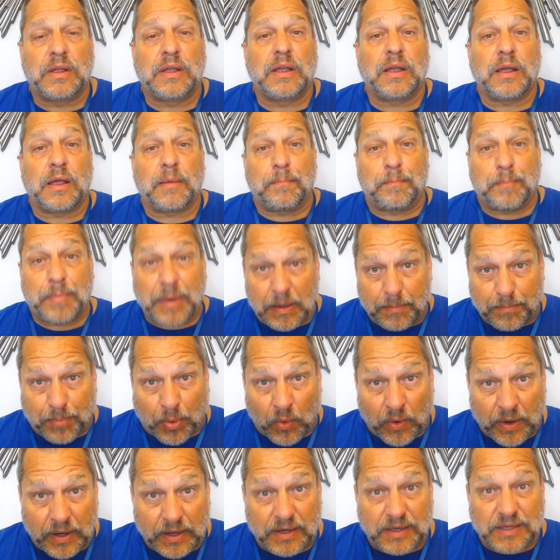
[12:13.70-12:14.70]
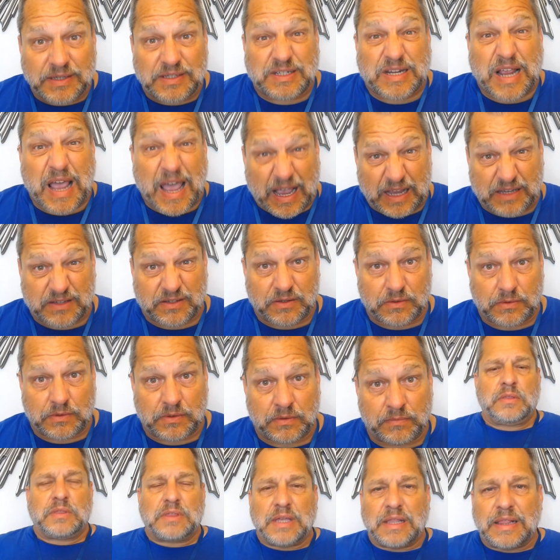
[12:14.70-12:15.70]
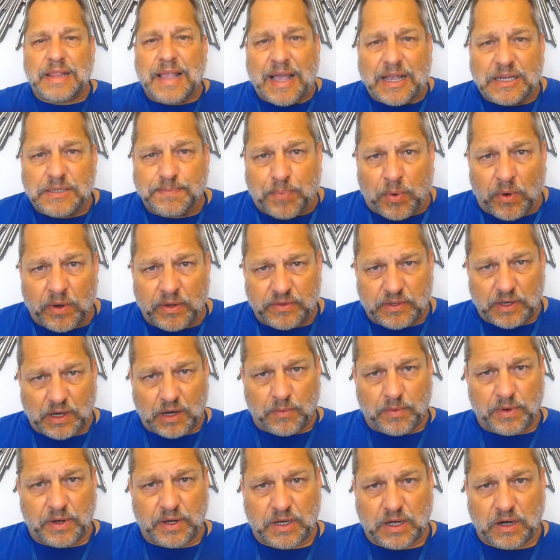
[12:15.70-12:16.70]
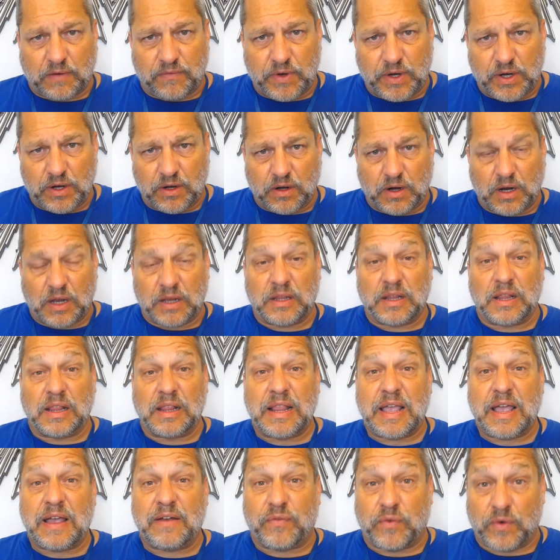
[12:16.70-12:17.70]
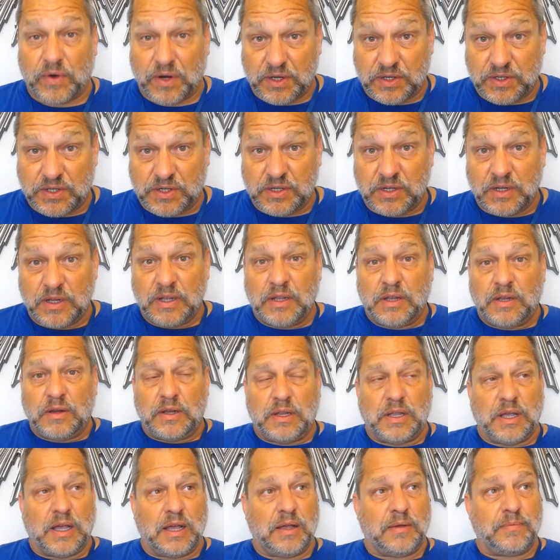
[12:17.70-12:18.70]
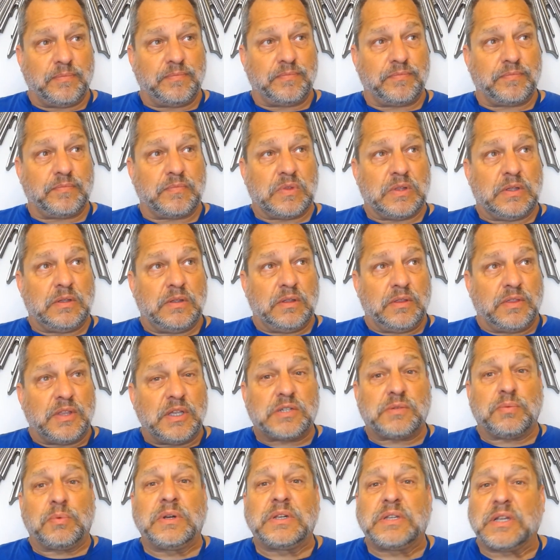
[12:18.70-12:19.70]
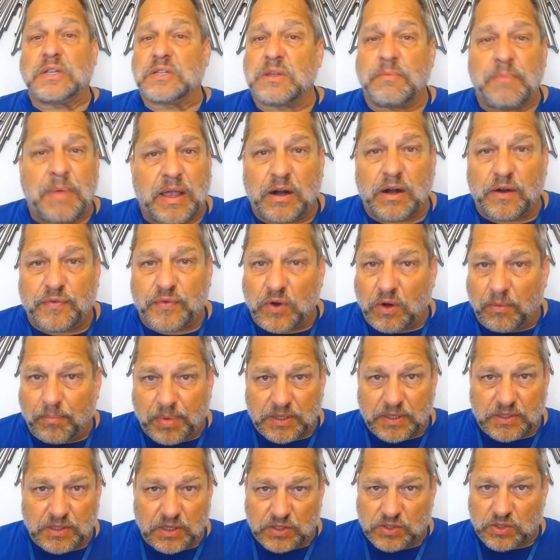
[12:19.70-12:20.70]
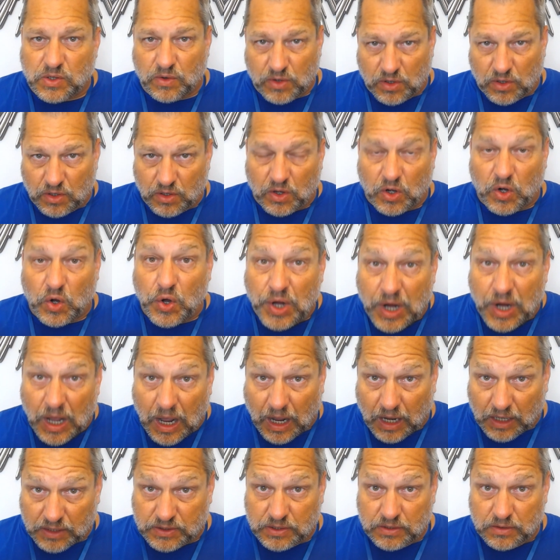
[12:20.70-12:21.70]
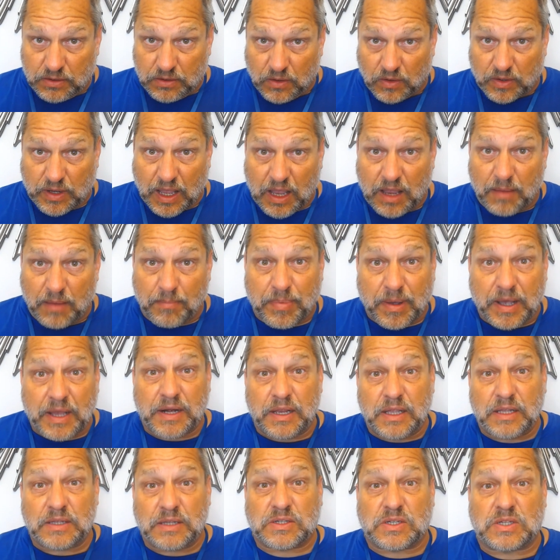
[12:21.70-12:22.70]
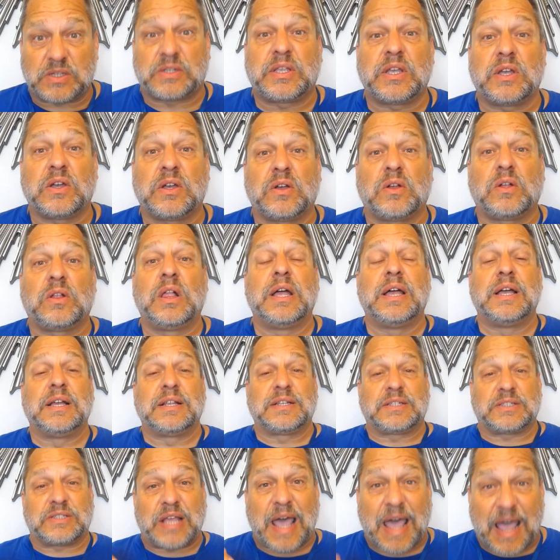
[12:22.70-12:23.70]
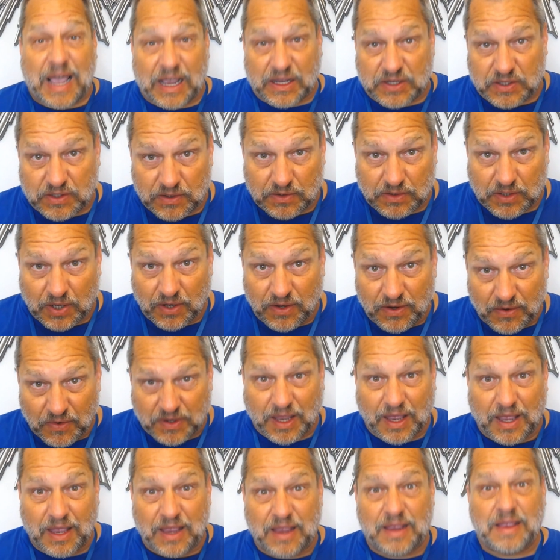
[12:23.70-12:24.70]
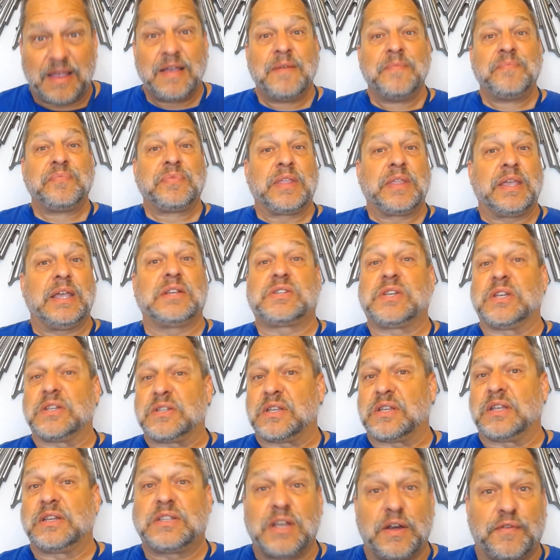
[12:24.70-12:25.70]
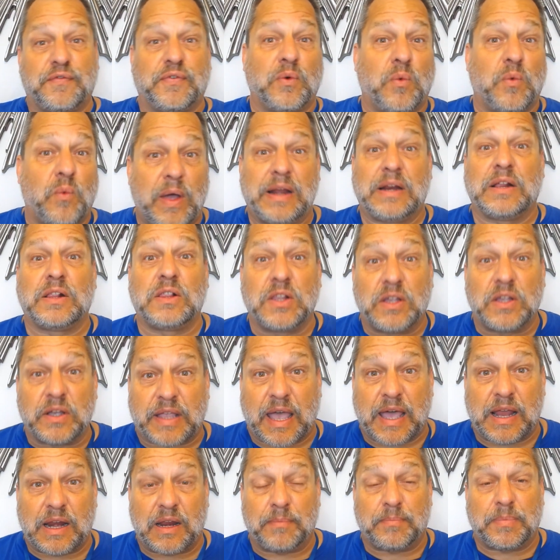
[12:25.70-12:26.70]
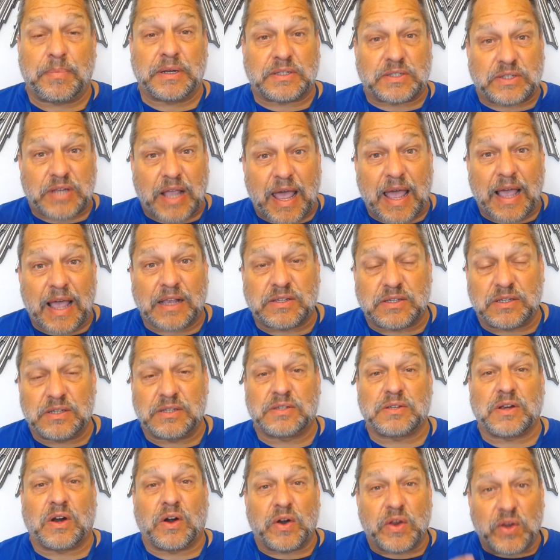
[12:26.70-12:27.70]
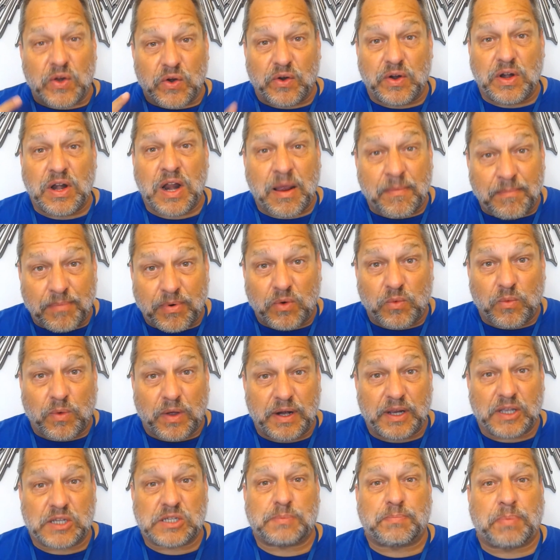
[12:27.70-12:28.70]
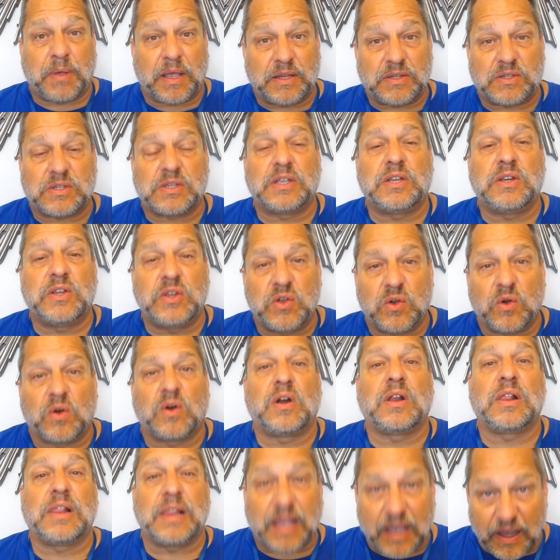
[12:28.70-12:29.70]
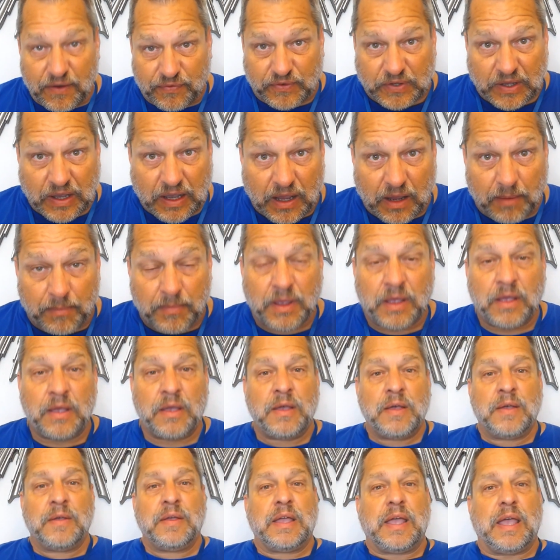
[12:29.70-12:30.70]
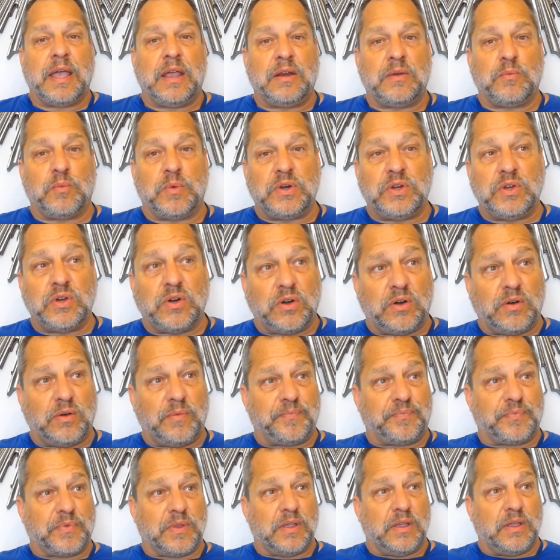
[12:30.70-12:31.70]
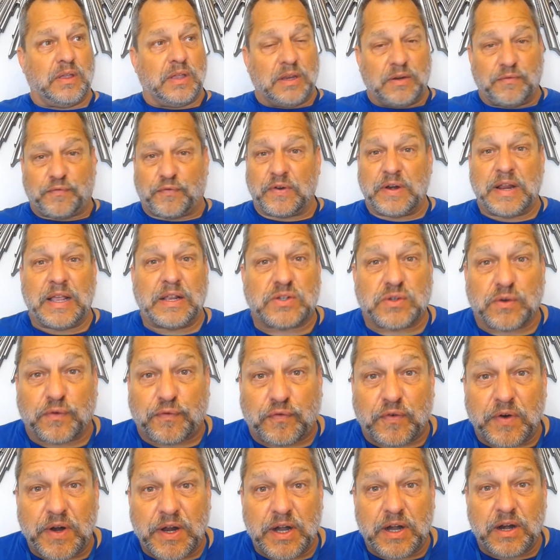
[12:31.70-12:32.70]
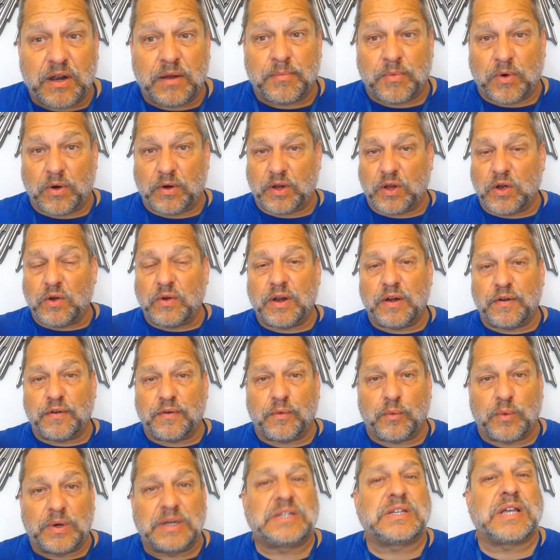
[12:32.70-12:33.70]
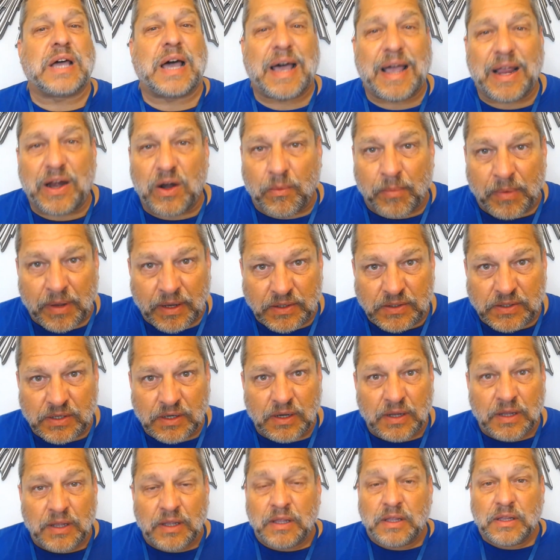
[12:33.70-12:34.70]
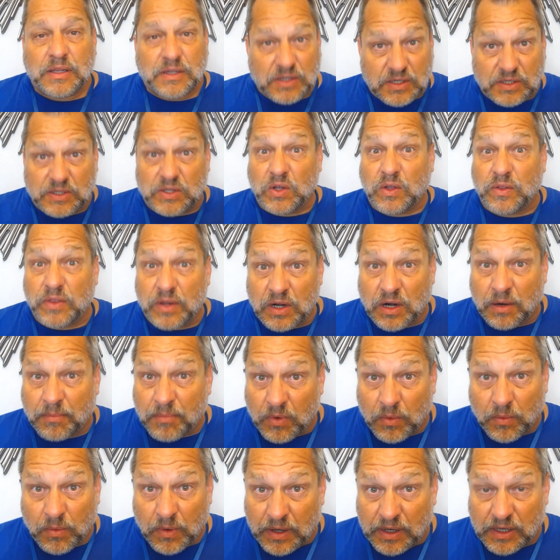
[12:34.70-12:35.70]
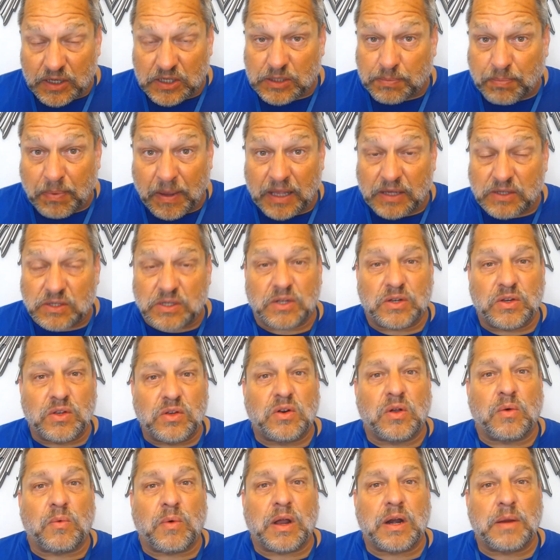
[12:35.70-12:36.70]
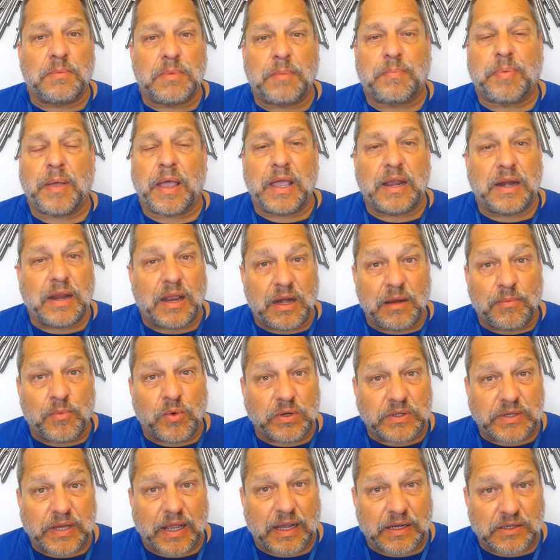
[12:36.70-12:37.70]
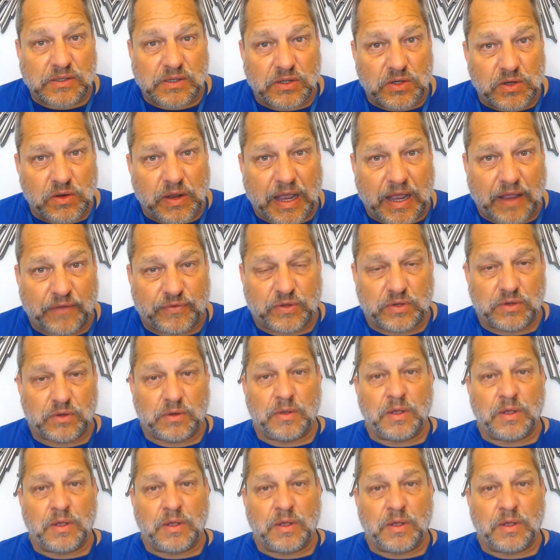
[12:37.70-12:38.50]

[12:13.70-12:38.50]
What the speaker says: A big point is taxes. The last point that I want to cover here on leverage, this one doesn't matter if you're a business owner or not, okay? But it's still taxes, okay? It's just a different way to look at it. But taxes are your number one expense in your lifetime. And when you're in financial freedom or you're in retirement, it's still the number one expense. And you don't want to be paying any more tax than you have to.